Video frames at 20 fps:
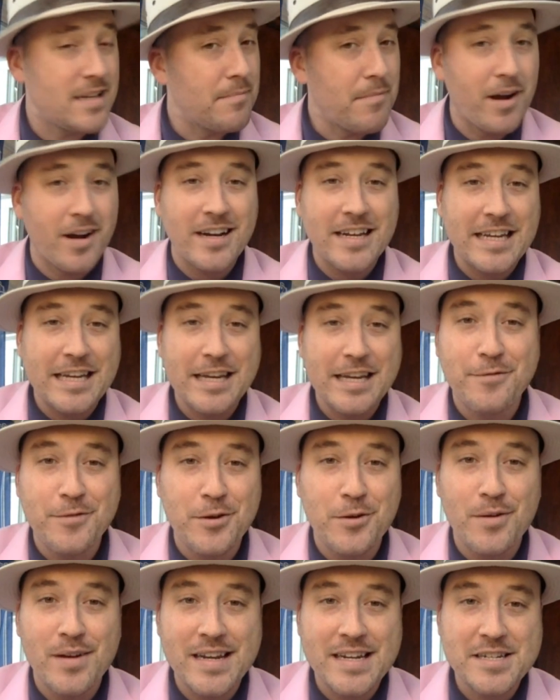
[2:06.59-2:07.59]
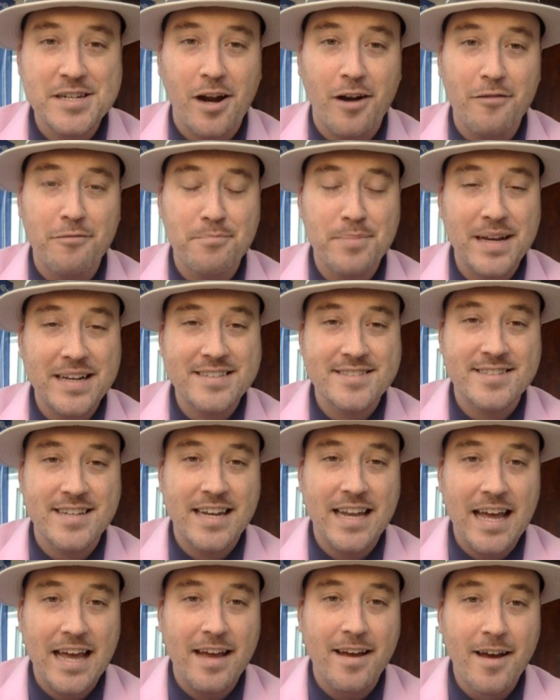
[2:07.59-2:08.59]
I'm not going to give you any turf picks
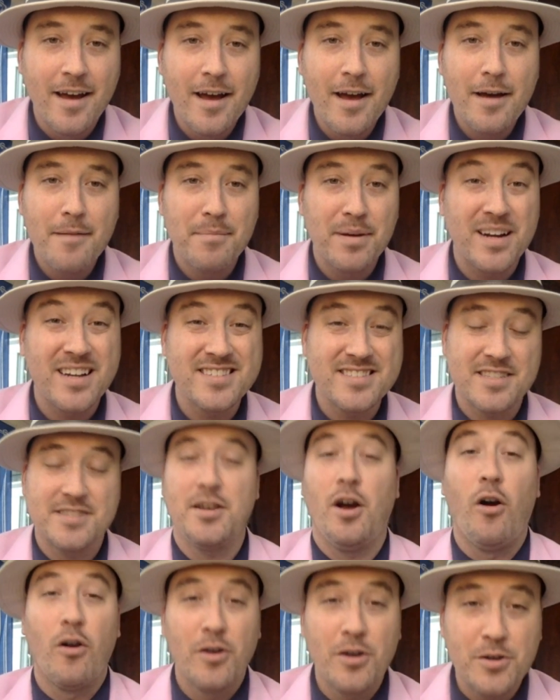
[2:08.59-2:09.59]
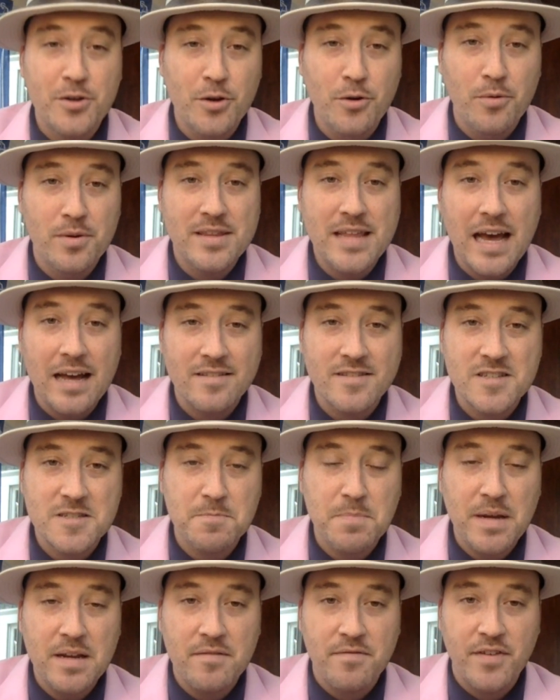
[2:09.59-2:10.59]
today because it's hard to do without the
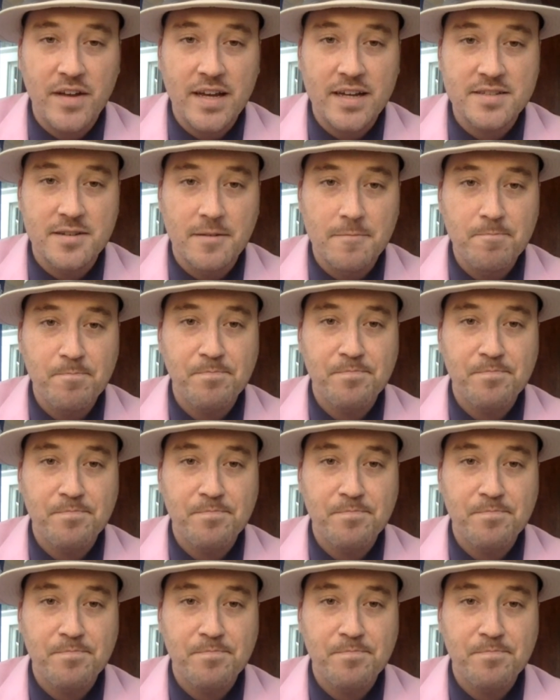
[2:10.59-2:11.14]
speed figs.